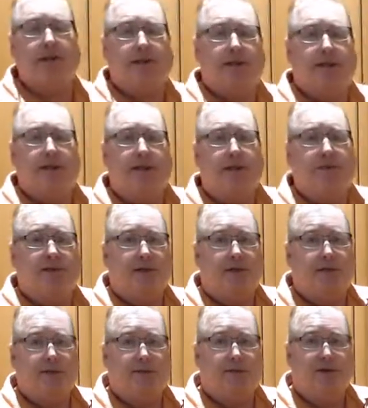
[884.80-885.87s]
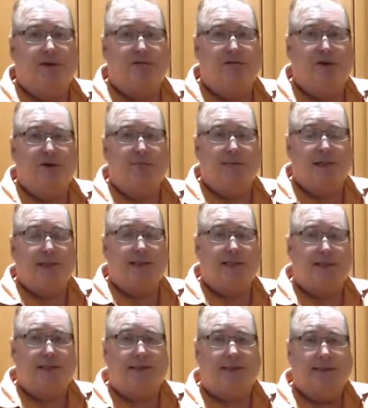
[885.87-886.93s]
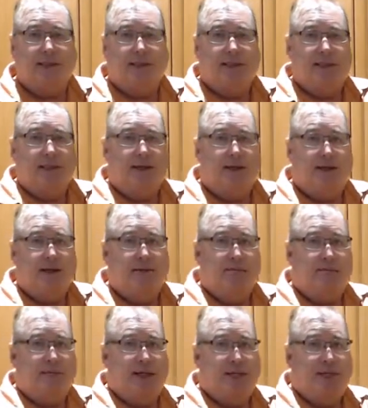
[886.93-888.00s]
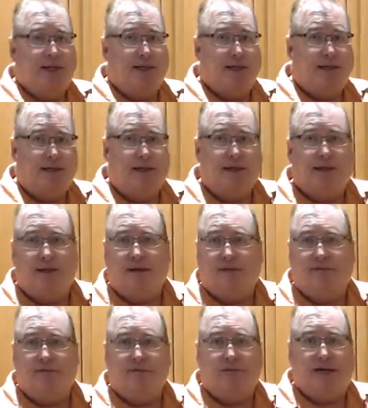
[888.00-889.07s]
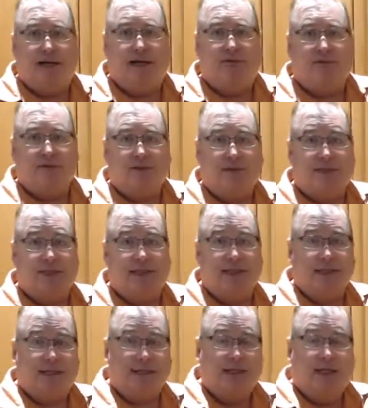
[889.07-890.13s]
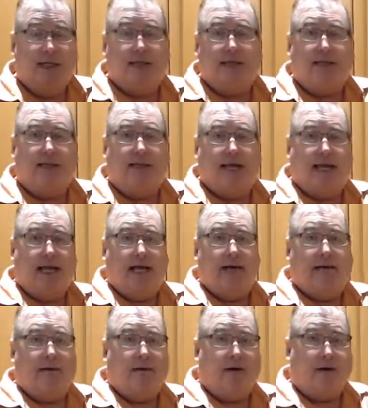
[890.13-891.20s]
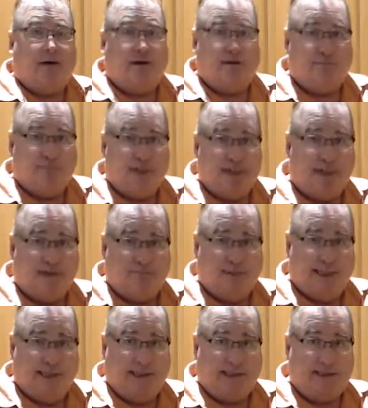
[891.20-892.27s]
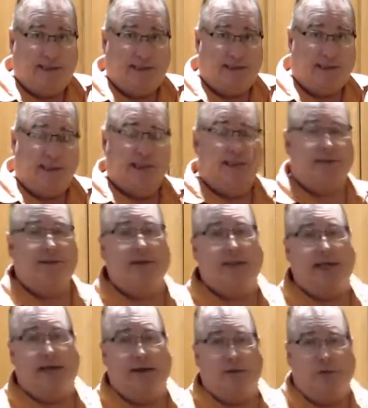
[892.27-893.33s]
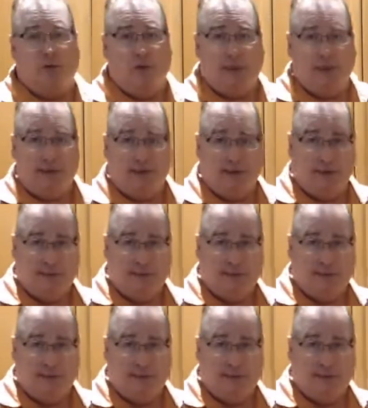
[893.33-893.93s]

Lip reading: leave a few pieces, maybe 5 or 6 that are bigger pieces, so that when